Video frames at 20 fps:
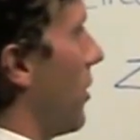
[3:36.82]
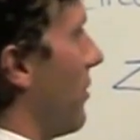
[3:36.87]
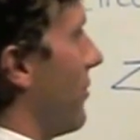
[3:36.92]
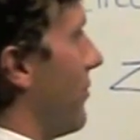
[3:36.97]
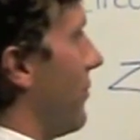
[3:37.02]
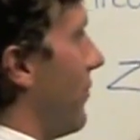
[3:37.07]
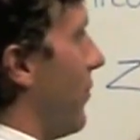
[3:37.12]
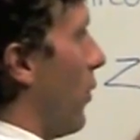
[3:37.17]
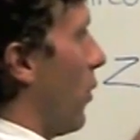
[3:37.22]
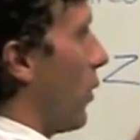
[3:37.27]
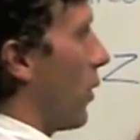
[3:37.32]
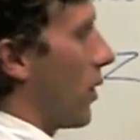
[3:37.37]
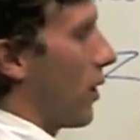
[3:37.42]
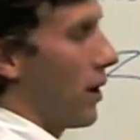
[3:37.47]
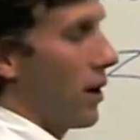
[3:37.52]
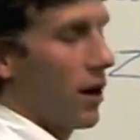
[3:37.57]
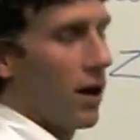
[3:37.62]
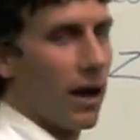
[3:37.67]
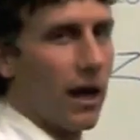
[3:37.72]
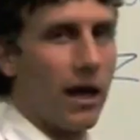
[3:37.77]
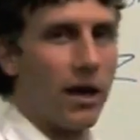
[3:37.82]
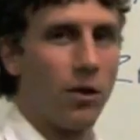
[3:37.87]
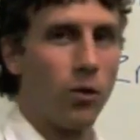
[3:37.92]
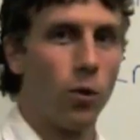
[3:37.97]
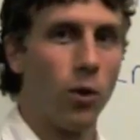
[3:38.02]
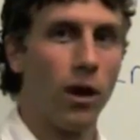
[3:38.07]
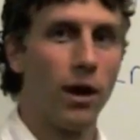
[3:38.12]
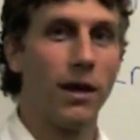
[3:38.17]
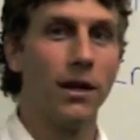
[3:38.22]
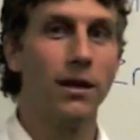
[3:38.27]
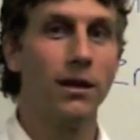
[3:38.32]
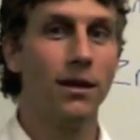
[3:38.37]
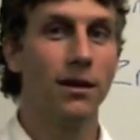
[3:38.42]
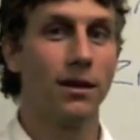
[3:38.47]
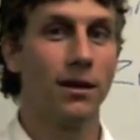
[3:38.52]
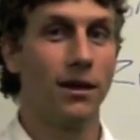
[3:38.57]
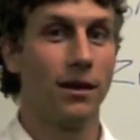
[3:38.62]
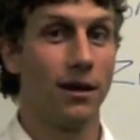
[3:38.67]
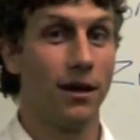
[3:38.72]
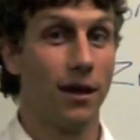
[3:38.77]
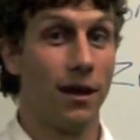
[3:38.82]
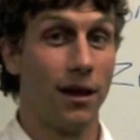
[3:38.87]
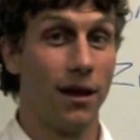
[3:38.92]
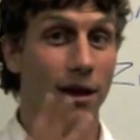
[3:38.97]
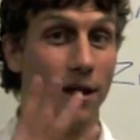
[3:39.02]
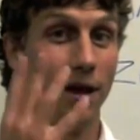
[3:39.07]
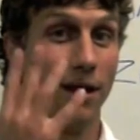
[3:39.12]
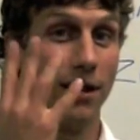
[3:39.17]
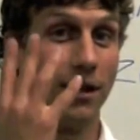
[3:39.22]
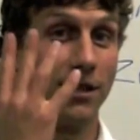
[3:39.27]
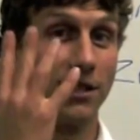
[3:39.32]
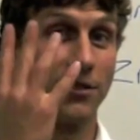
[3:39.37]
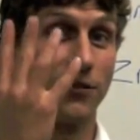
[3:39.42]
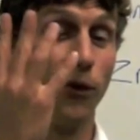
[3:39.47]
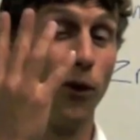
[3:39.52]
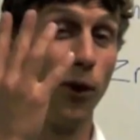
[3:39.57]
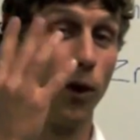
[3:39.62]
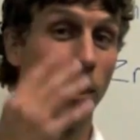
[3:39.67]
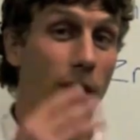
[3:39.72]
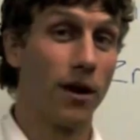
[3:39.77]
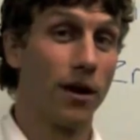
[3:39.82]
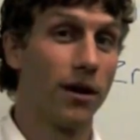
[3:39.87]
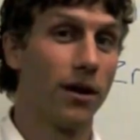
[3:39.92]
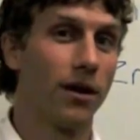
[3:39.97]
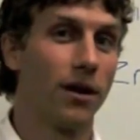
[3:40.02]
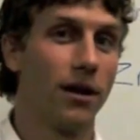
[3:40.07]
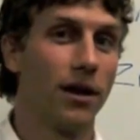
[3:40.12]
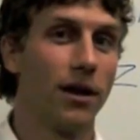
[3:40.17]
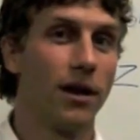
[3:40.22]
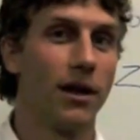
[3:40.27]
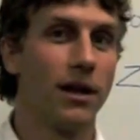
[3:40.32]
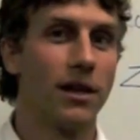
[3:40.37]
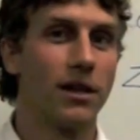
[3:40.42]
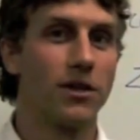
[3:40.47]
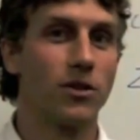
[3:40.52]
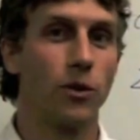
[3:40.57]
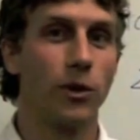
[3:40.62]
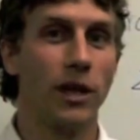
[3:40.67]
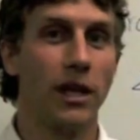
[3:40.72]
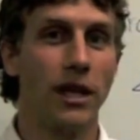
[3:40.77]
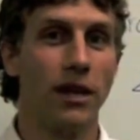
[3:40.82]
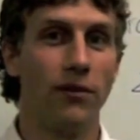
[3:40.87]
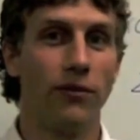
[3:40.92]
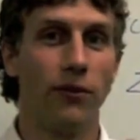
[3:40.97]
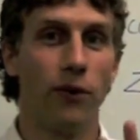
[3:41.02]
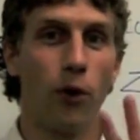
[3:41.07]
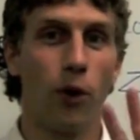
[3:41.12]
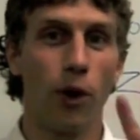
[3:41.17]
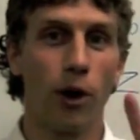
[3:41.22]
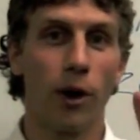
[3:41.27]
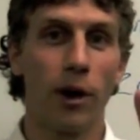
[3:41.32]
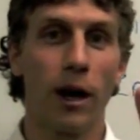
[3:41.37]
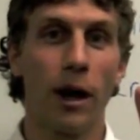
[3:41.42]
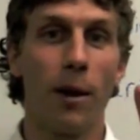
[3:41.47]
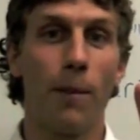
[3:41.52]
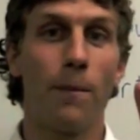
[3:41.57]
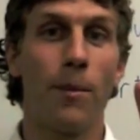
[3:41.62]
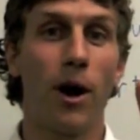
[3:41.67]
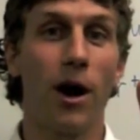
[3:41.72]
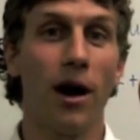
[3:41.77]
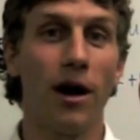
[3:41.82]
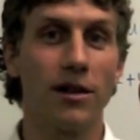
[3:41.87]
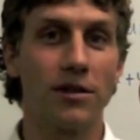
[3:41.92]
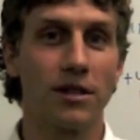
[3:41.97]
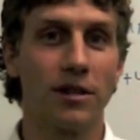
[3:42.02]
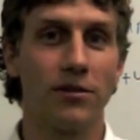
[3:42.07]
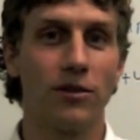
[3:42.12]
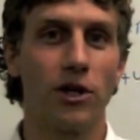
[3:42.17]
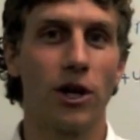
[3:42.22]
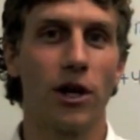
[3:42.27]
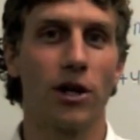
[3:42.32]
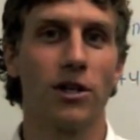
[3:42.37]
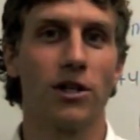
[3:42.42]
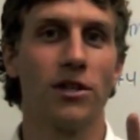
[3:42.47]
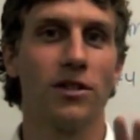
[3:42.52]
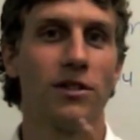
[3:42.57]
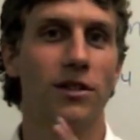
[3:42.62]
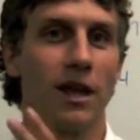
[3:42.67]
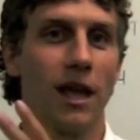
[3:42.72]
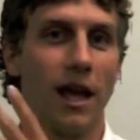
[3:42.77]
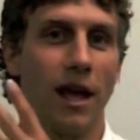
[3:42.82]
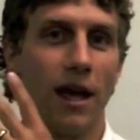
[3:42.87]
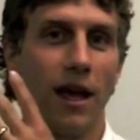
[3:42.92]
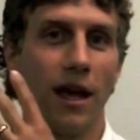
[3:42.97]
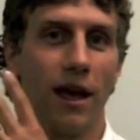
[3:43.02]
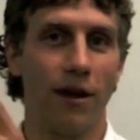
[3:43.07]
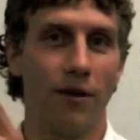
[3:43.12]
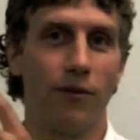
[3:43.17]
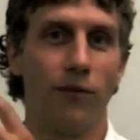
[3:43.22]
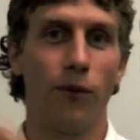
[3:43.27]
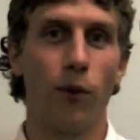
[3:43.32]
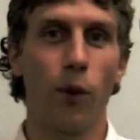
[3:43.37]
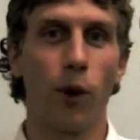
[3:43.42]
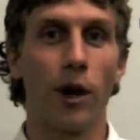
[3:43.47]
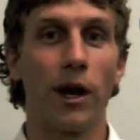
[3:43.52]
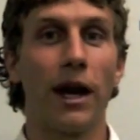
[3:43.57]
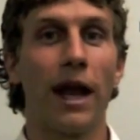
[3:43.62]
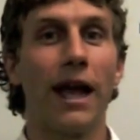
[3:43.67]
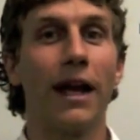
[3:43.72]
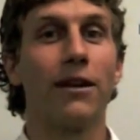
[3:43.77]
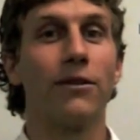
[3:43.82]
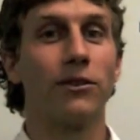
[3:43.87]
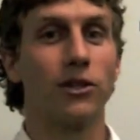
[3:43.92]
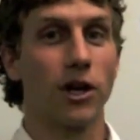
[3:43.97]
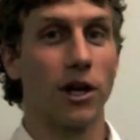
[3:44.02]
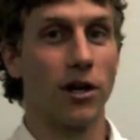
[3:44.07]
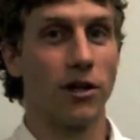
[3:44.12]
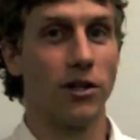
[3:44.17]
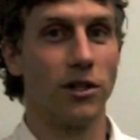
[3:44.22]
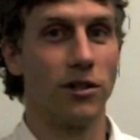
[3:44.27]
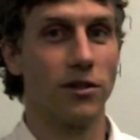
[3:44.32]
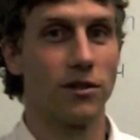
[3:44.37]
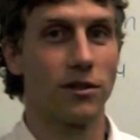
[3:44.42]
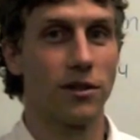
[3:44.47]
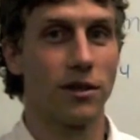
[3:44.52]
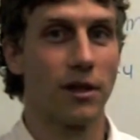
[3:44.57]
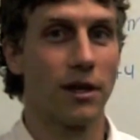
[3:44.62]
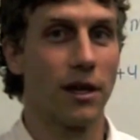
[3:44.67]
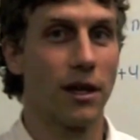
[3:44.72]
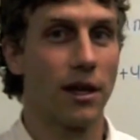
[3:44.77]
of 4 and 1 is 4. So we need 4 positive charges and 4 negative charges.